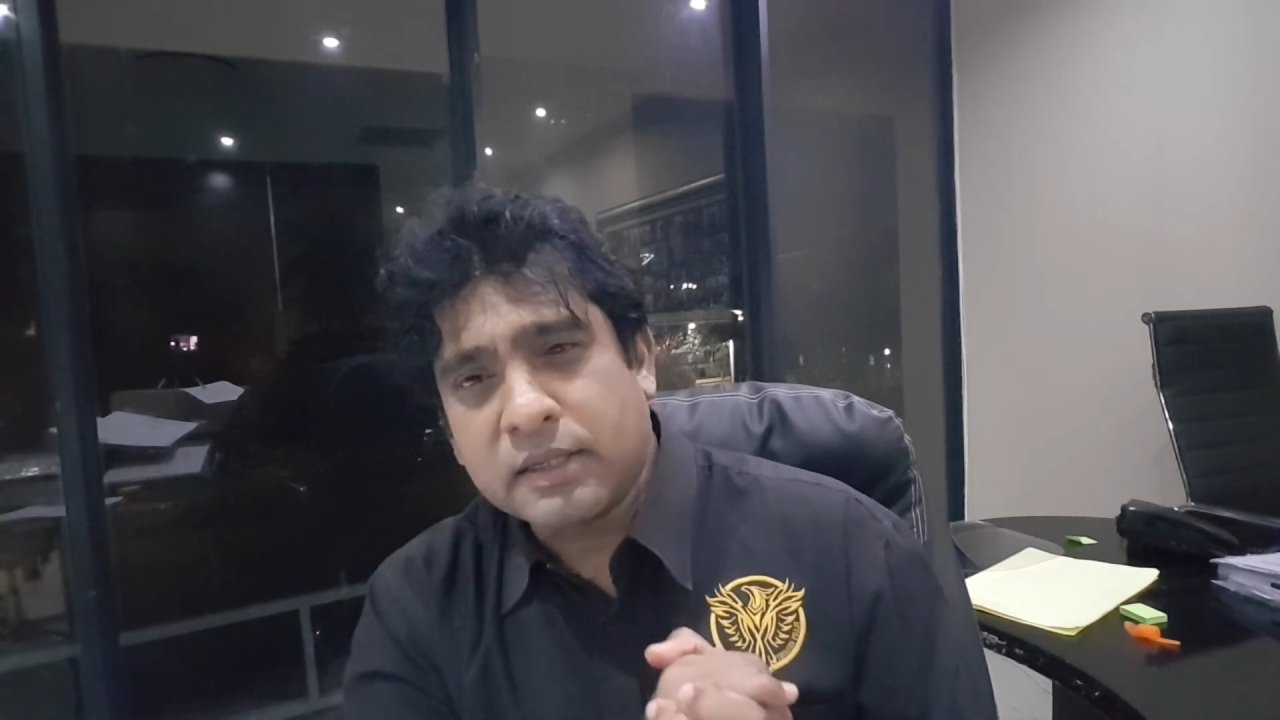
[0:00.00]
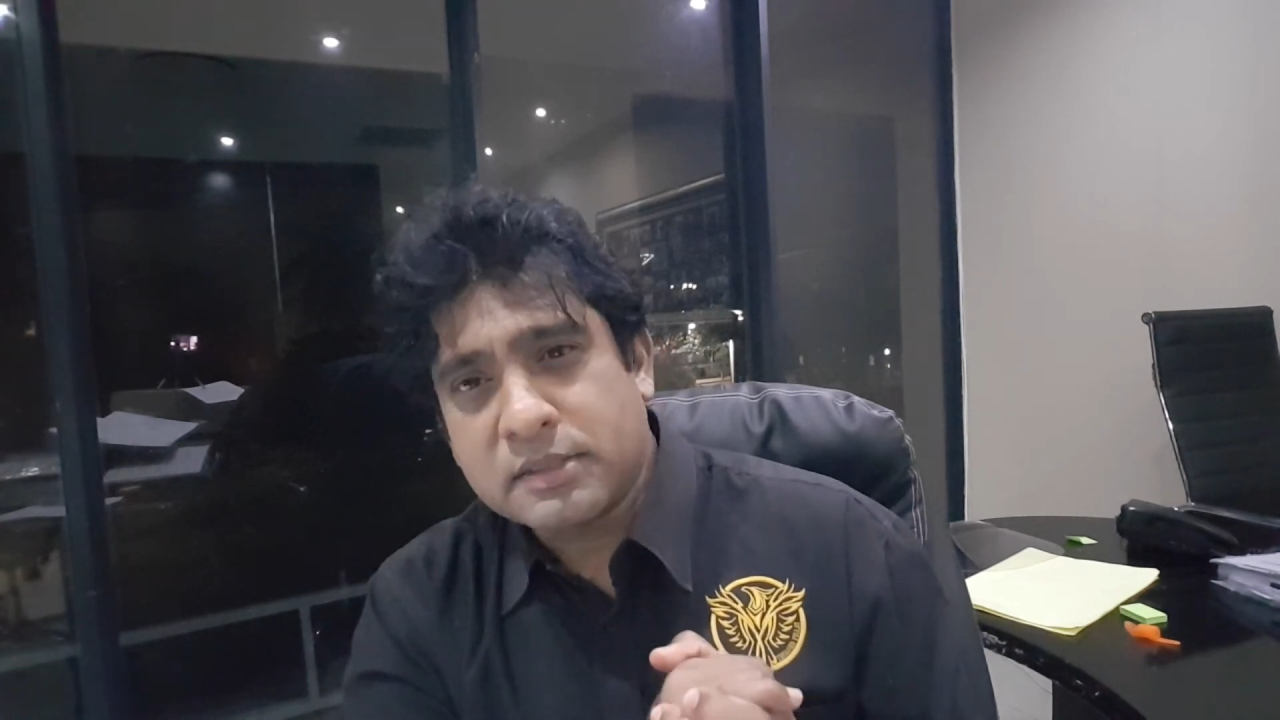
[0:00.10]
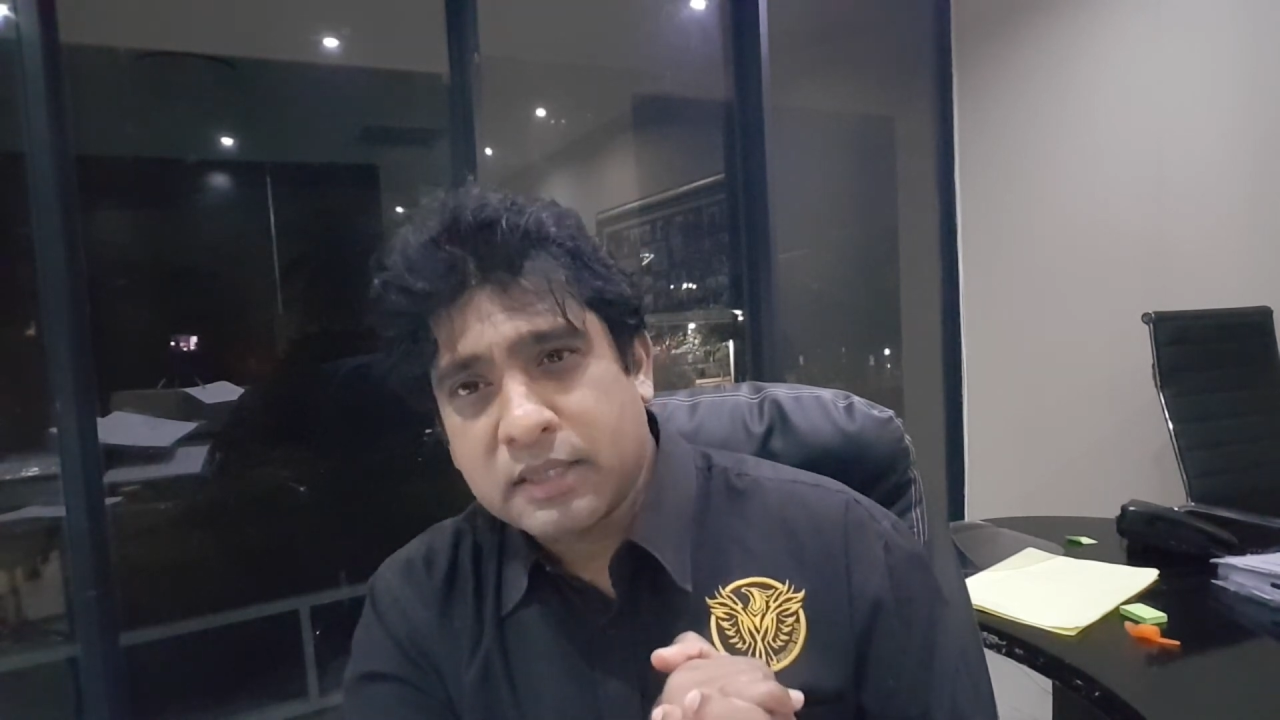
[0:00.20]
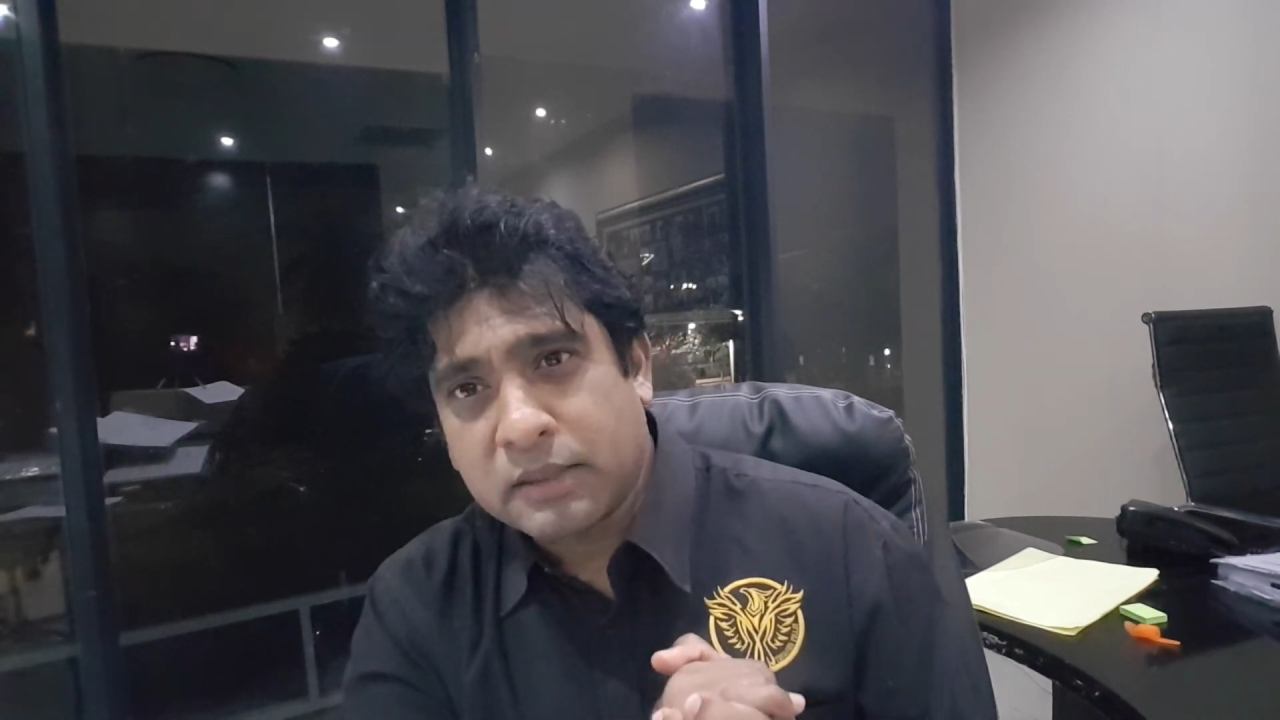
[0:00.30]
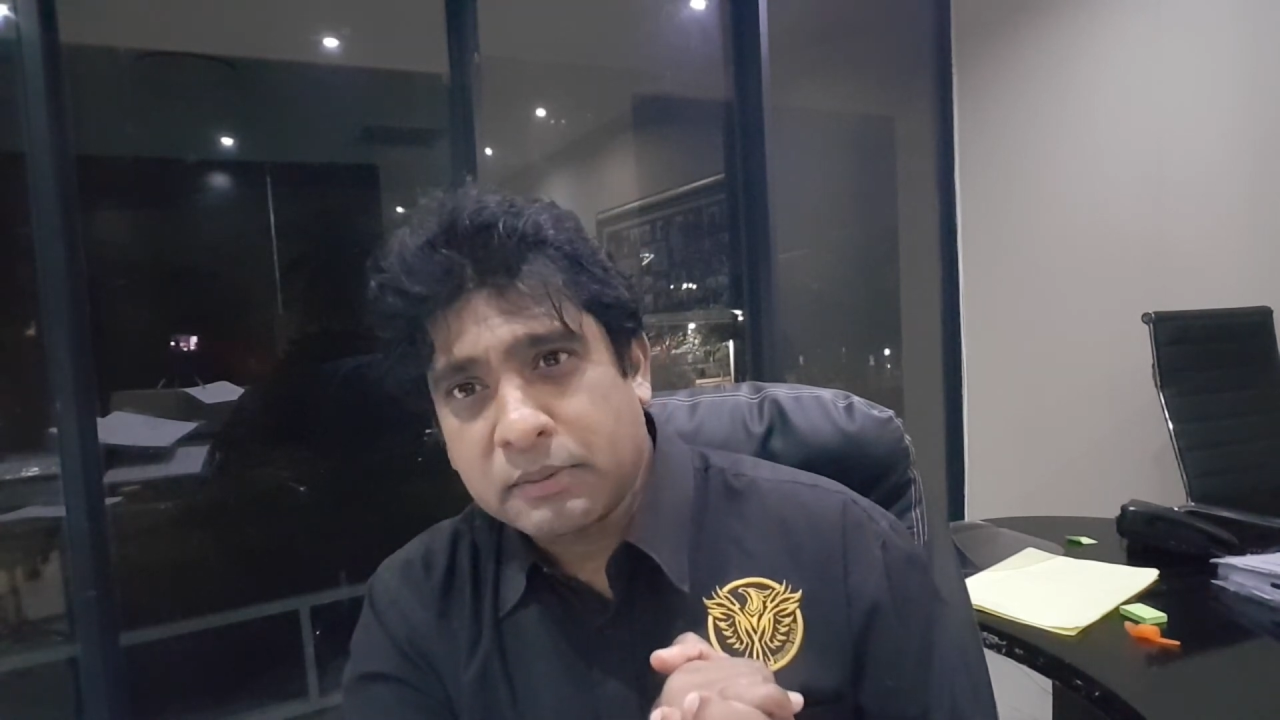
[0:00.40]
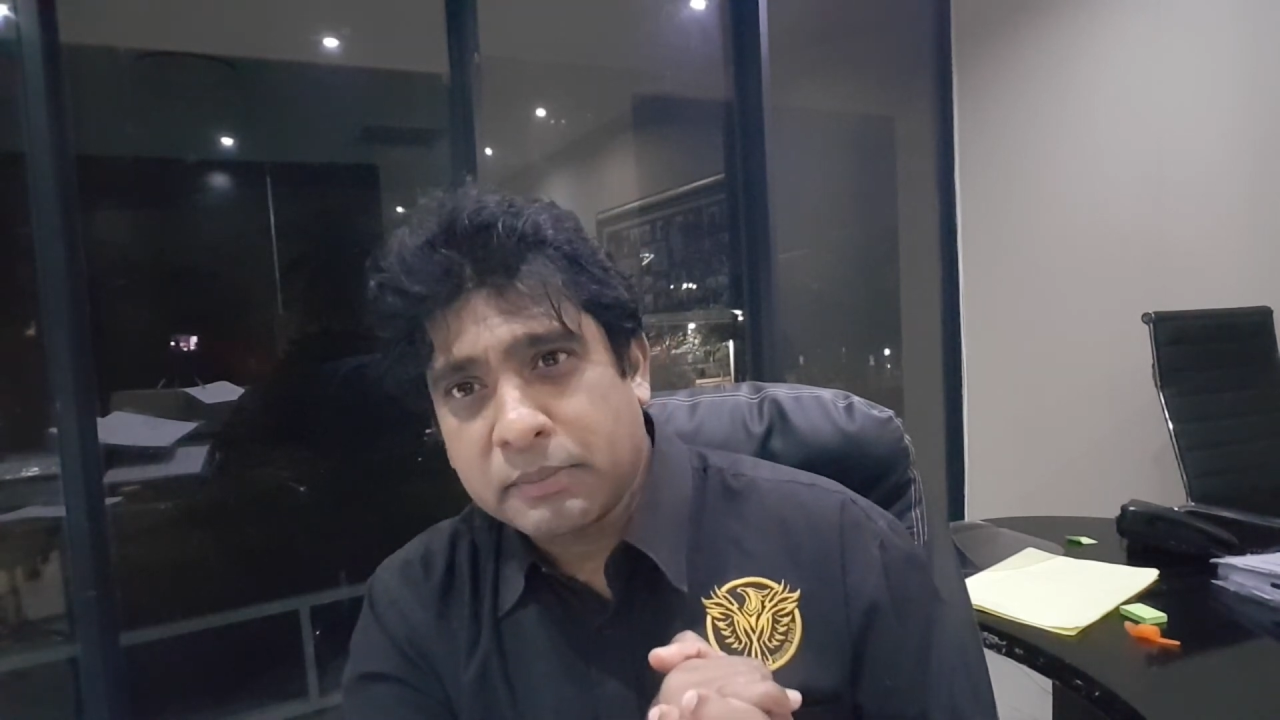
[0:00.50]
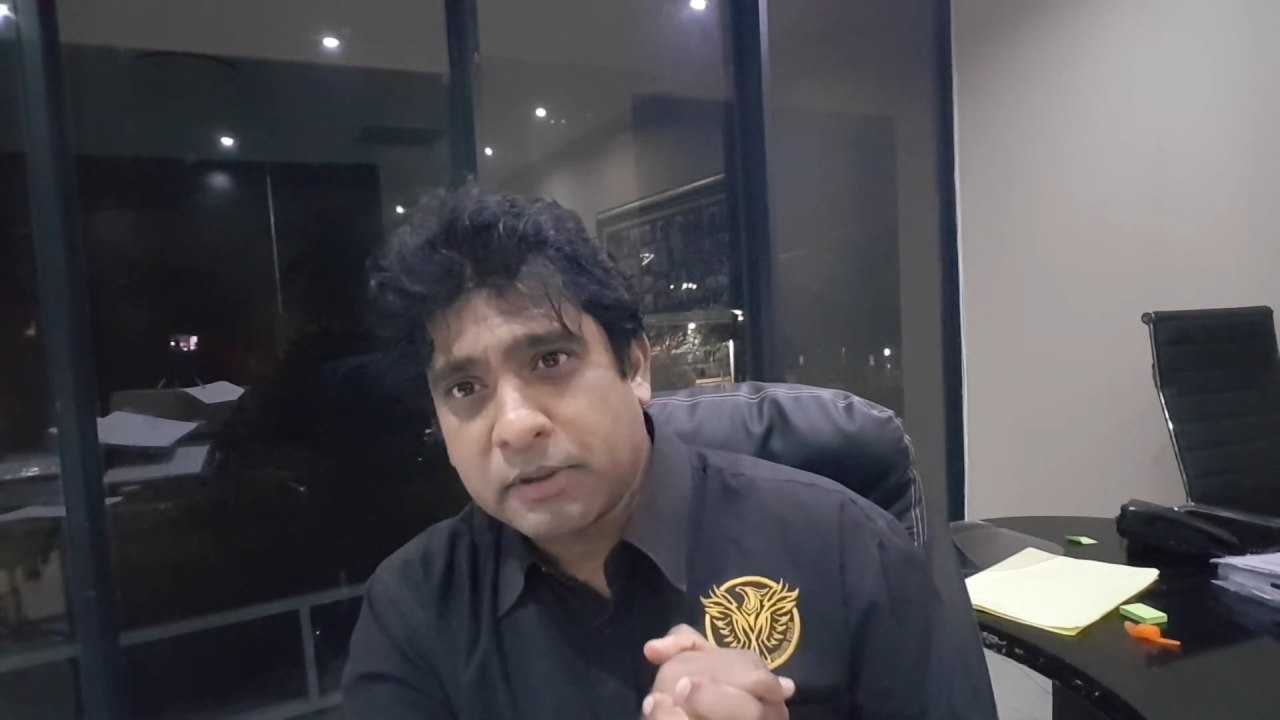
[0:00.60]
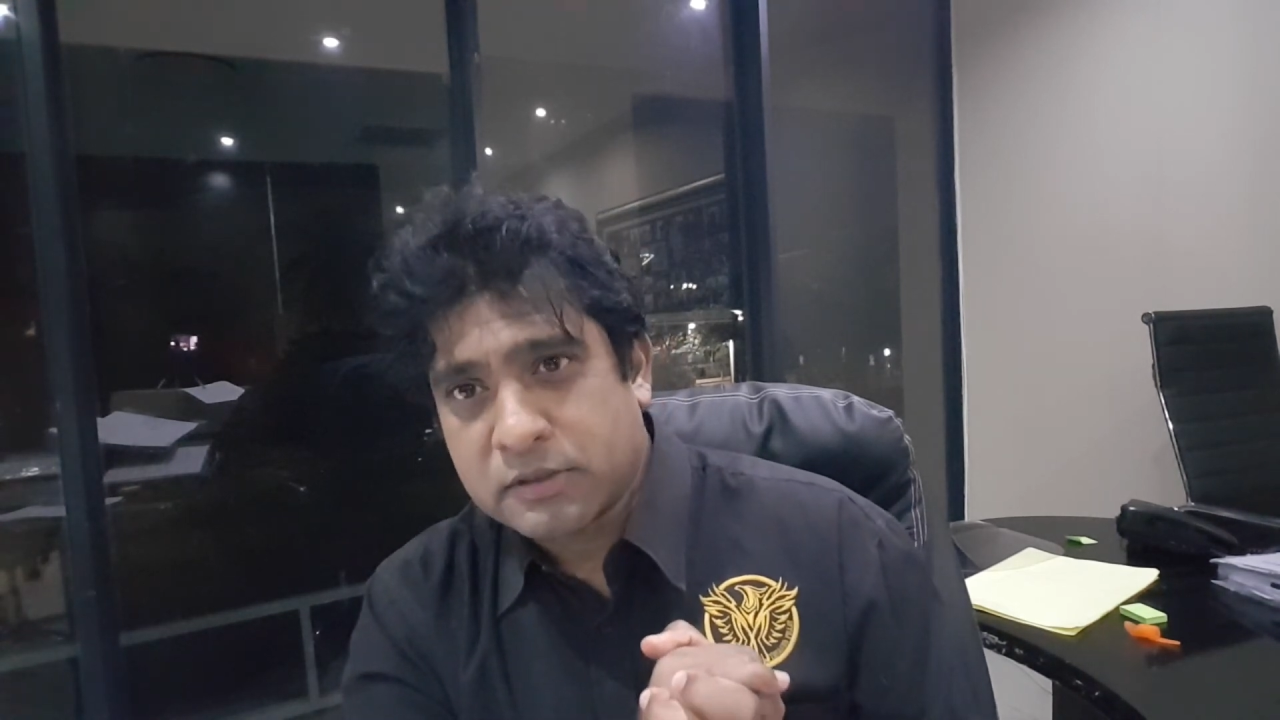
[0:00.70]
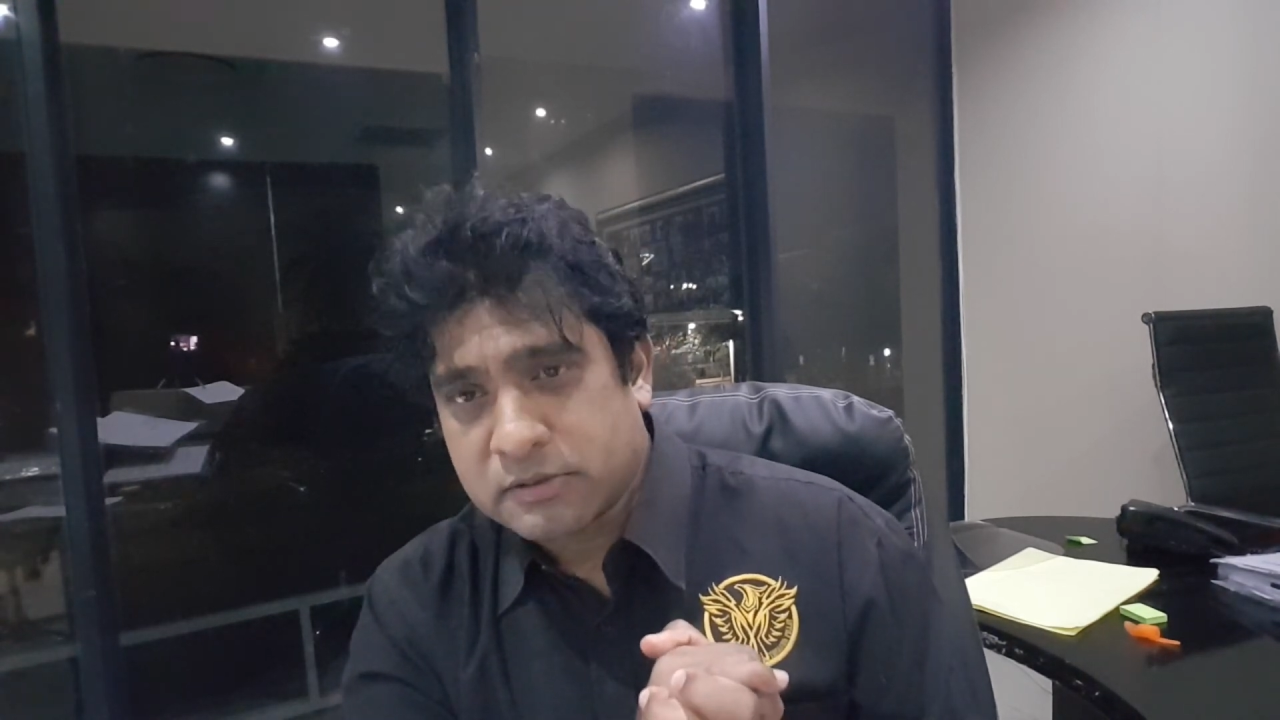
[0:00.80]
understandable because